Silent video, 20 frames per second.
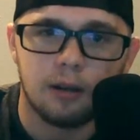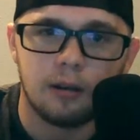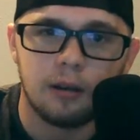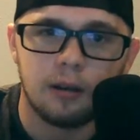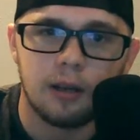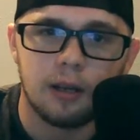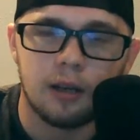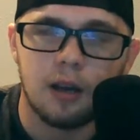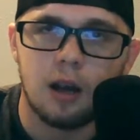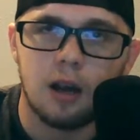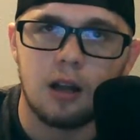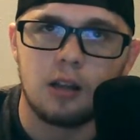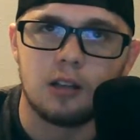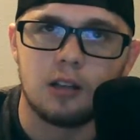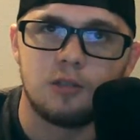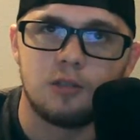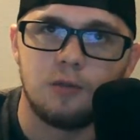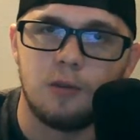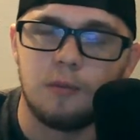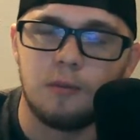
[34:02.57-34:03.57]
in
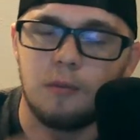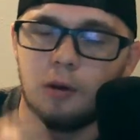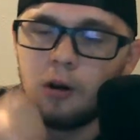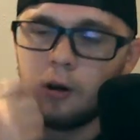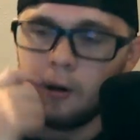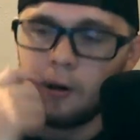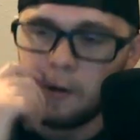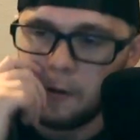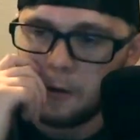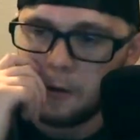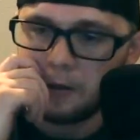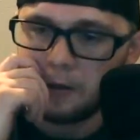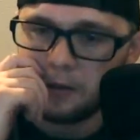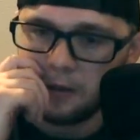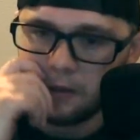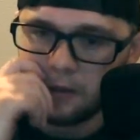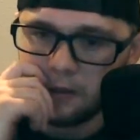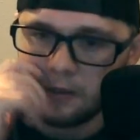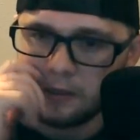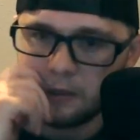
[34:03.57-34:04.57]
college football
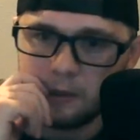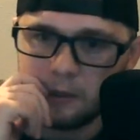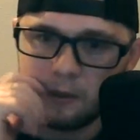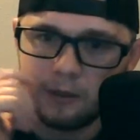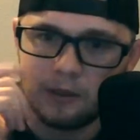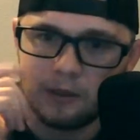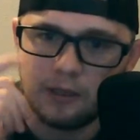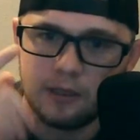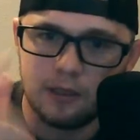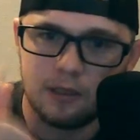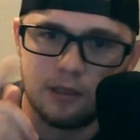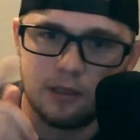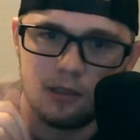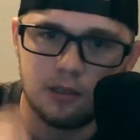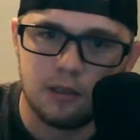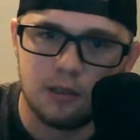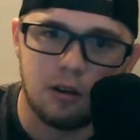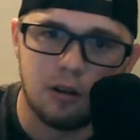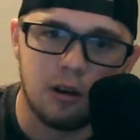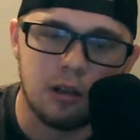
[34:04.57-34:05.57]

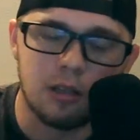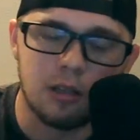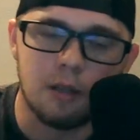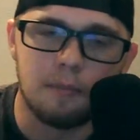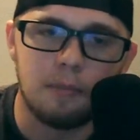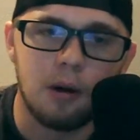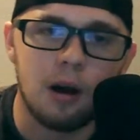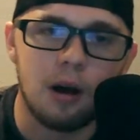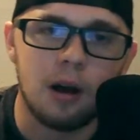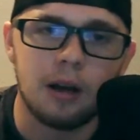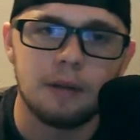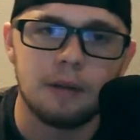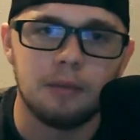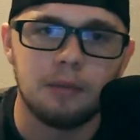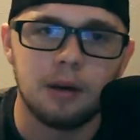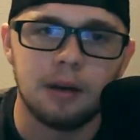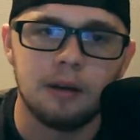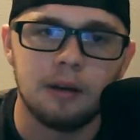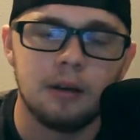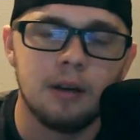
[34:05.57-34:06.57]
on the pod.
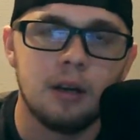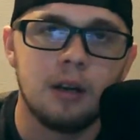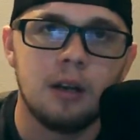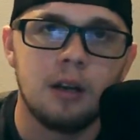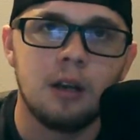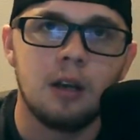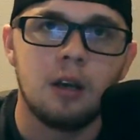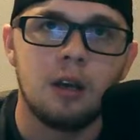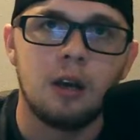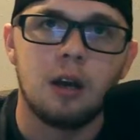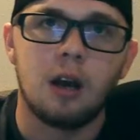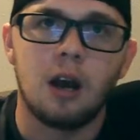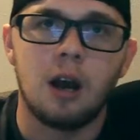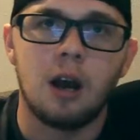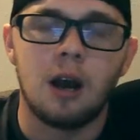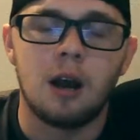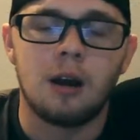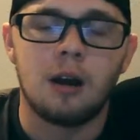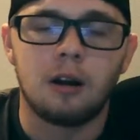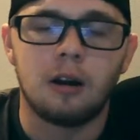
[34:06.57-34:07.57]
But
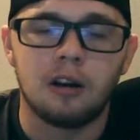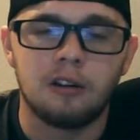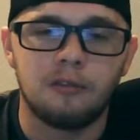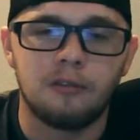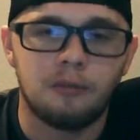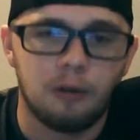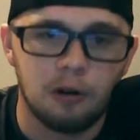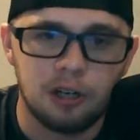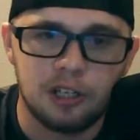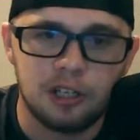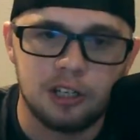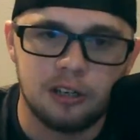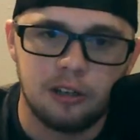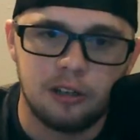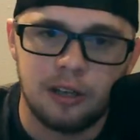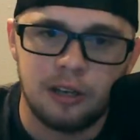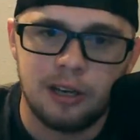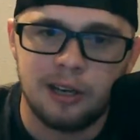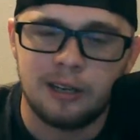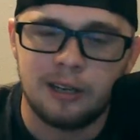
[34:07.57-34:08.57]

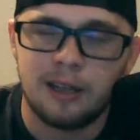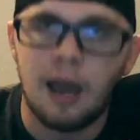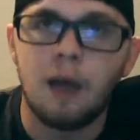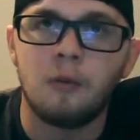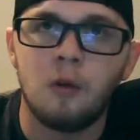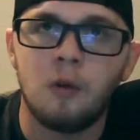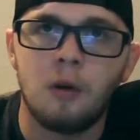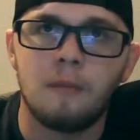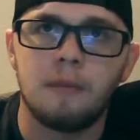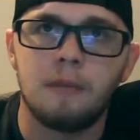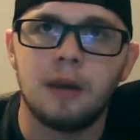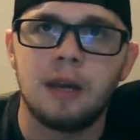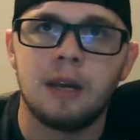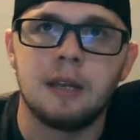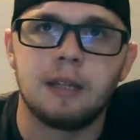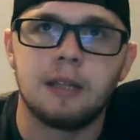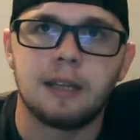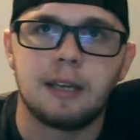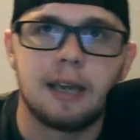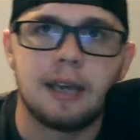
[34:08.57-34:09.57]
unfortunately, that won't
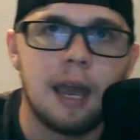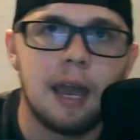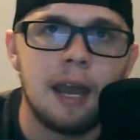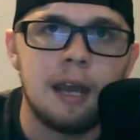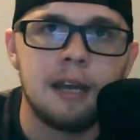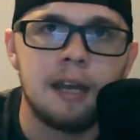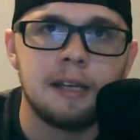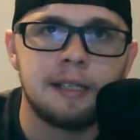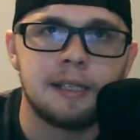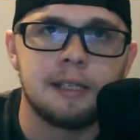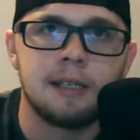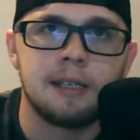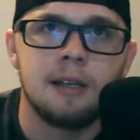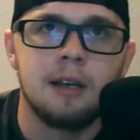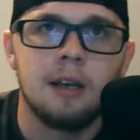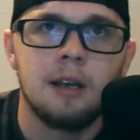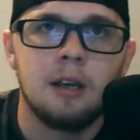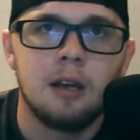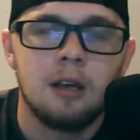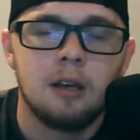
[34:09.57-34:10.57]
be the case
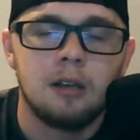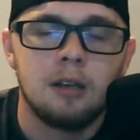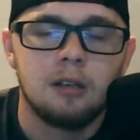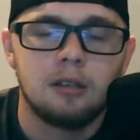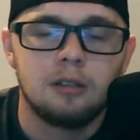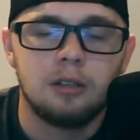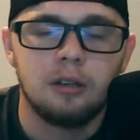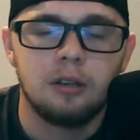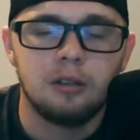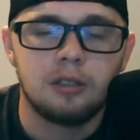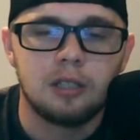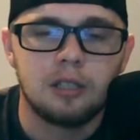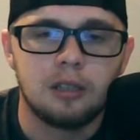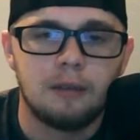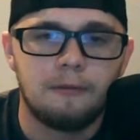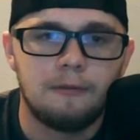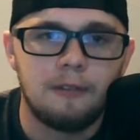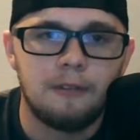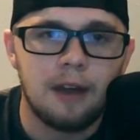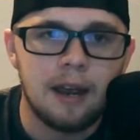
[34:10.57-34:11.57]
due to
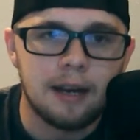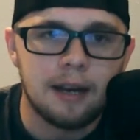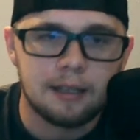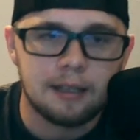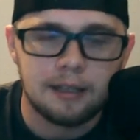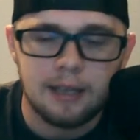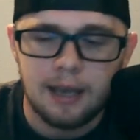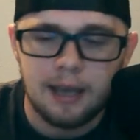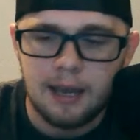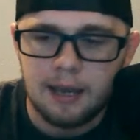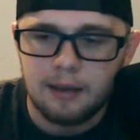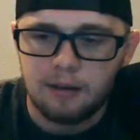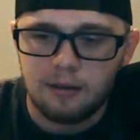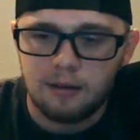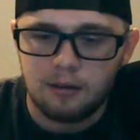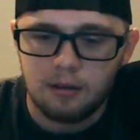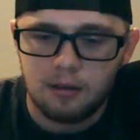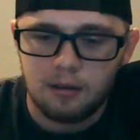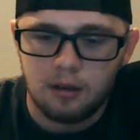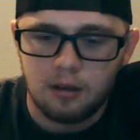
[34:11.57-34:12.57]
the fact
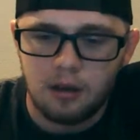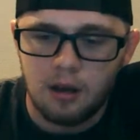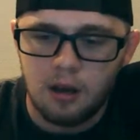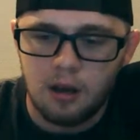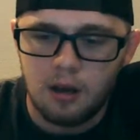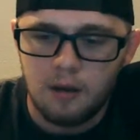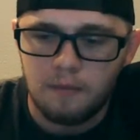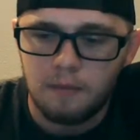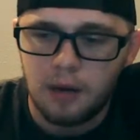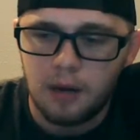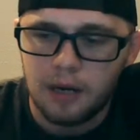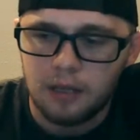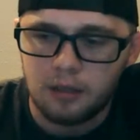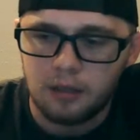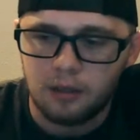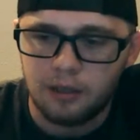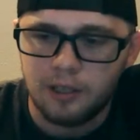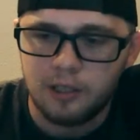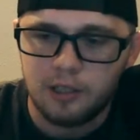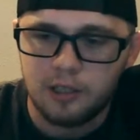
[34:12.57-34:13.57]
that Mike
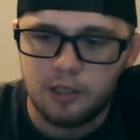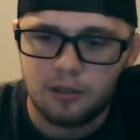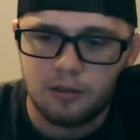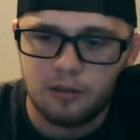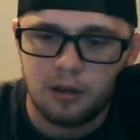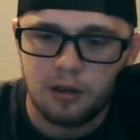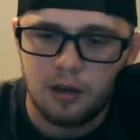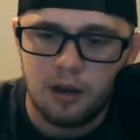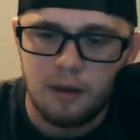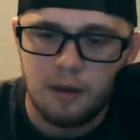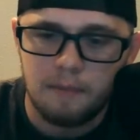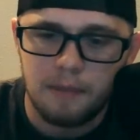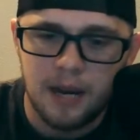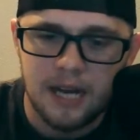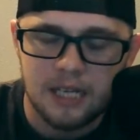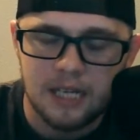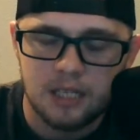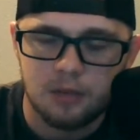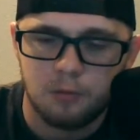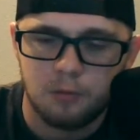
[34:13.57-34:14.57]
Leach
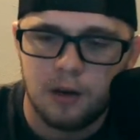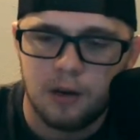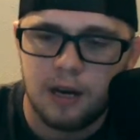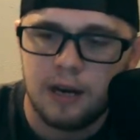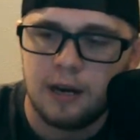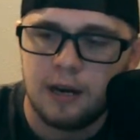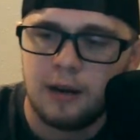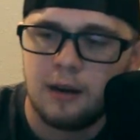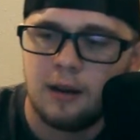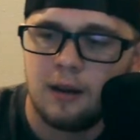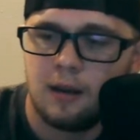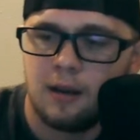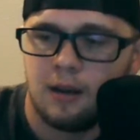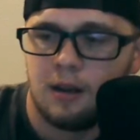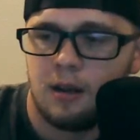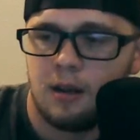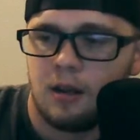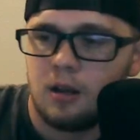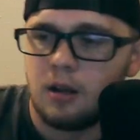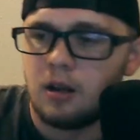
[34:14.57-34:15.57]
passed away.
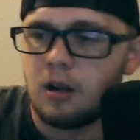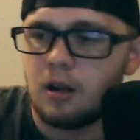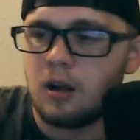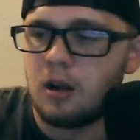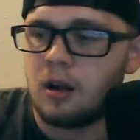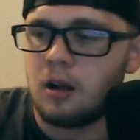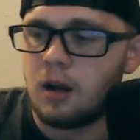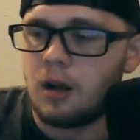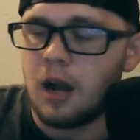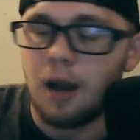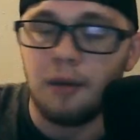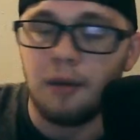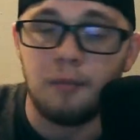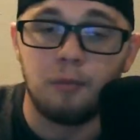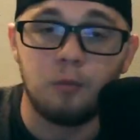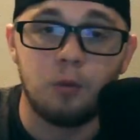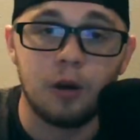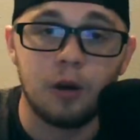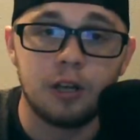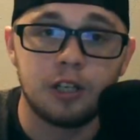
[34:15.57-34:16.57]
I
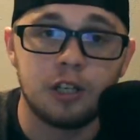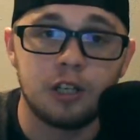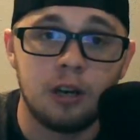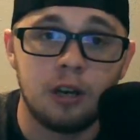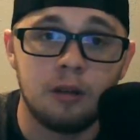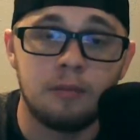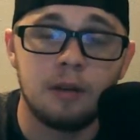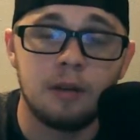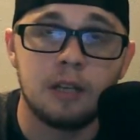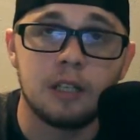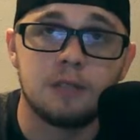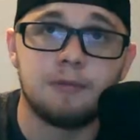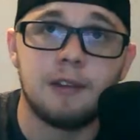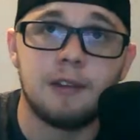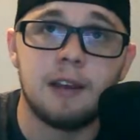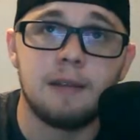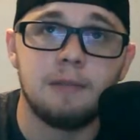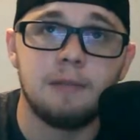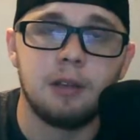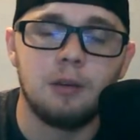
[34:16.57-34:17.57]
wish him and his
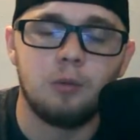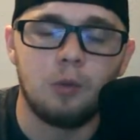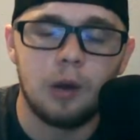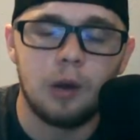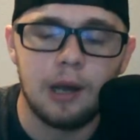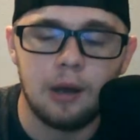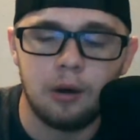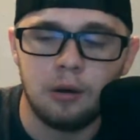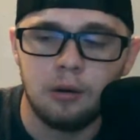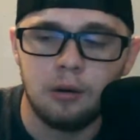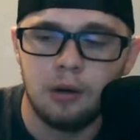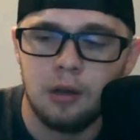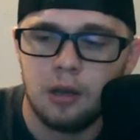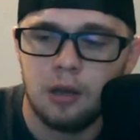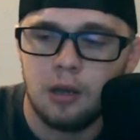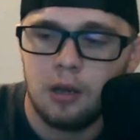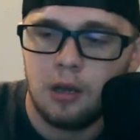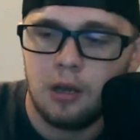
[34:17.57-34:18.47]
family well.